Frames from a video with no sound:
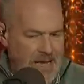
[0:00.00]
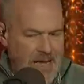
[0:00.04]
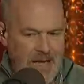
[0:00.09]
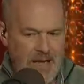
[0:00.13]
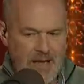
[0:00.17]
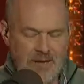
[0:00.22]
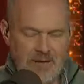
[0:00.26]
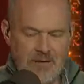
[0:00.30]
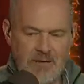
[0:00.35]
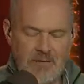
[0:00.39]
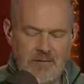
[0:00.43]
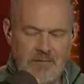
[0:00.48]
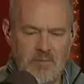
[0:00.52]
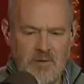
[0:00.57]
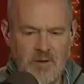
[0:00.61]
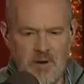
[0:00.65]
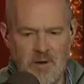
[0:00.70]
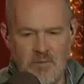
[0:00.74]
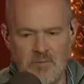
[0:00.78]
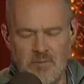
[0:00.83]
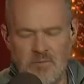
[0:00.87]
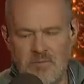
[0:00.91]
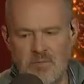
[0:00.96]
And, you
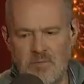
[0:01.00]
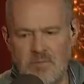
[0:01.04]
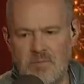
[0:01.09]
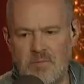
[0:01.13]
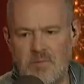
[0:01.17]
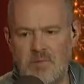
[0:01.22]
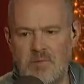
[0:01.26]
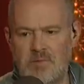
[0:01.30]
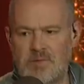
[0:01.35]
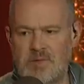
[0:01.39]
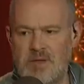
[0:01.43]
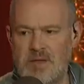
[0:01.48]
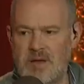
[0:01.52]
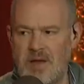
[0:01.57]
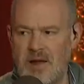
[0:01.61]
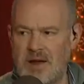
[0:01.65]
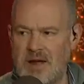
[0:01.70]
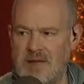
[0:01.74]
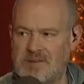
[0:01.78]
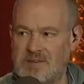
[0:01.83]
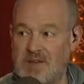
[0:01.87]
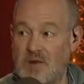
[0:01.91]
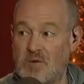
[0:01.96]
know,
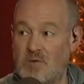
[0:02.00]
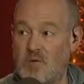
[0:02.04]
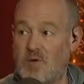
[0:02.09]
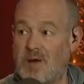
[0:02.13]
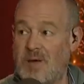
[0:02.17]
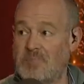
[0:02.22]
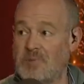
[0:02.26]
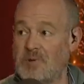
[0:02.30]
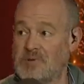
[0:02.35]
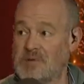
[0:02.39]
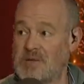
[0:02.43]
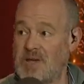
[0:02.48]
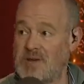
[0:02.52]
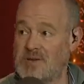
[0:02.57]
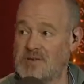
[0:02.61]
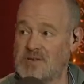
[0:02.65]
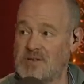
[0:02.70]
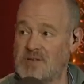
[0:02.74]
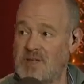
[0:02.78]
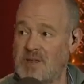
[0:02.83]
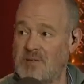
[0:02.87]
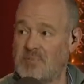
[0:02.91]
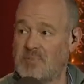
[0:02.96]
Deion has a
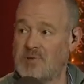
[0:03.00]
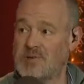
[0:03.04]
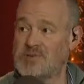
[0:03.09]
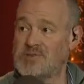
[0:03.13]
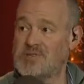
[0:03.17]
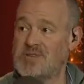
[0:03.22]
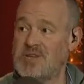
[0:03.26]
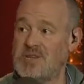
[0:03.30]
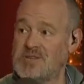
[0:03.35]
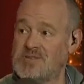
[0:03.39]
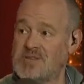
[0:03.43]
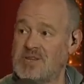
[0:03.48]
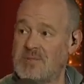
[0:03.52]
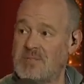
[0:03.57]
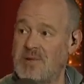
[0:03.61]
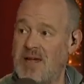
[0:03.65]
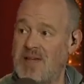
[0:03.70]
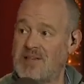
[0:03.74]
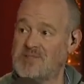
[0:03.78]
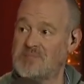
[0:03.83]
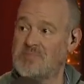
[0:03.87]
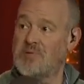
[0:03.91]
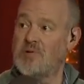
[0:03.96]
reputation that precedes him
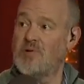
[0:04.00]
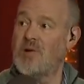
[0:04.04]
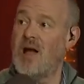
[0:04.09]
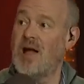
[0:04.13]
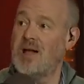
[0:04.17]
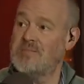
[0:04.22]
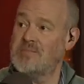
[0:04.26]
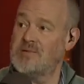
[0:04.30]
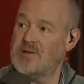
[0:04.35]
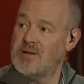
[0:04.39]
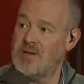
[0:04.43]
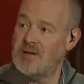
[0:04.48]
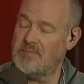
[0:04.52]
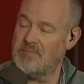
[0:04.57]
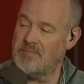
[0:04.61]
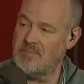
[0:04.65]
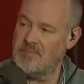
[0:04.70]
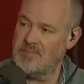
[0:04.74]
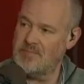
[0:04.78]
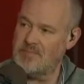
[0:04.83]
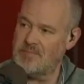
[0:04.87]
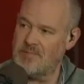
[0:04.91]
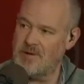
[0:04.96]
as prime time,
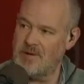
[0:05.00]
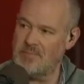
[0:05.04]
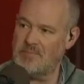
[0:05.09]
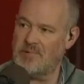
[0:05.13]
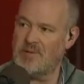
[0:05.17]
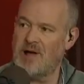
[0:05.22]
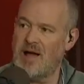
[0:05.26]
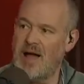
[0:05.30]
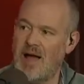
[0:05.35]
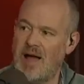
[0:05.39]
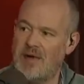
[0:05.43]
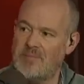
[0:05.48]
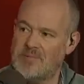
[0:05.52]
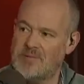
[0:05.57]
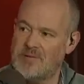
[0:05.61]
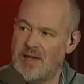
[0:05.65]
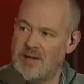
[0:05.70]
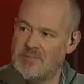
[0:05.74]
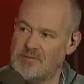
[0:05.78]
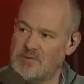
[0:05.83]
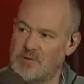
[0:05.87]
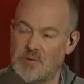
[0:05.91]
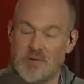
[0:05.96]
right? Prime
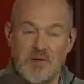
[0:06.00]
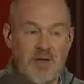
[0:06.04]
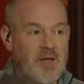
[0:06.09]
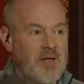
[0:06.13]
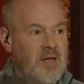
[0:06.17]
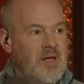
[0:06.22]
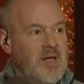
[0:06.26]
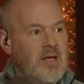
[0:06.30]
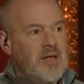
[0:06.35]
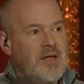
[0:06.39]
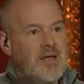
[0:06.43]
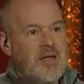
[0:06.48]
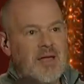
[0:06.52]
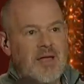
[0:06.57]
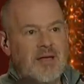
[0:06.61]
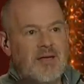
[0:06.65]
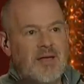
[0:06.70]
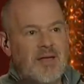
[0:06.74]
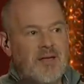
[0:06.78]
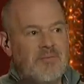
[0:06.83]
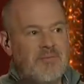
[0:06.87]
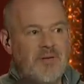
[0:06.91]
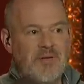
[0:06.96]
time. So
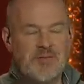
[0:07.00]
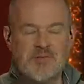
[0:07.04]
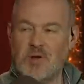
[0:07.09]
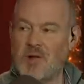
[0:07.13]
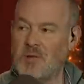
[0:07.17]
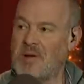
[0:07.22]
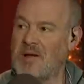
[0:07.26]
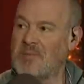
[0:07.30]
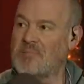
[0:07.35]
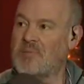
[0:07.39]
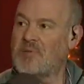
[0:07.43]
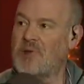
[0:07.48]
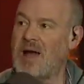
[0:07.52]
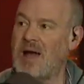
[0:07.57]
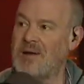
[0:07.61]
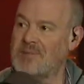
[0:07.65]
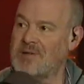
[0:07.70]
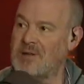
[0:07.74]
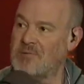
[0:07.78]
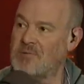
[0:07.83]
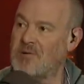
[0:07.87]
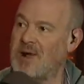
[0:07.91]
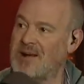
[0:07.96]
if prime it's all about
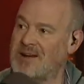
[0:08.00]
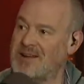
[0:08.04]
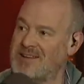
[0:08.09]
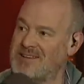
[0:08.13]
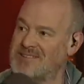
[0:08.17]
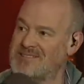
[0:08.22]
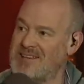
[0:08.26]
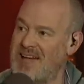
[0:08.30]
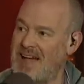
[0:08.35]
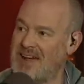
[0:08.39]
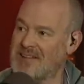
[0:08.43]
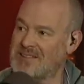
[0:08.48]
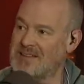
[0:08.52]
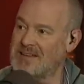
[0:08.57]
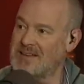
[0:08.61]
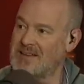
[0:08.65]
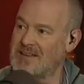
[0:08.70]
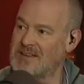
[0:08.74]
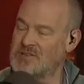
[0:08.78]
prime time. time, right? Exactly.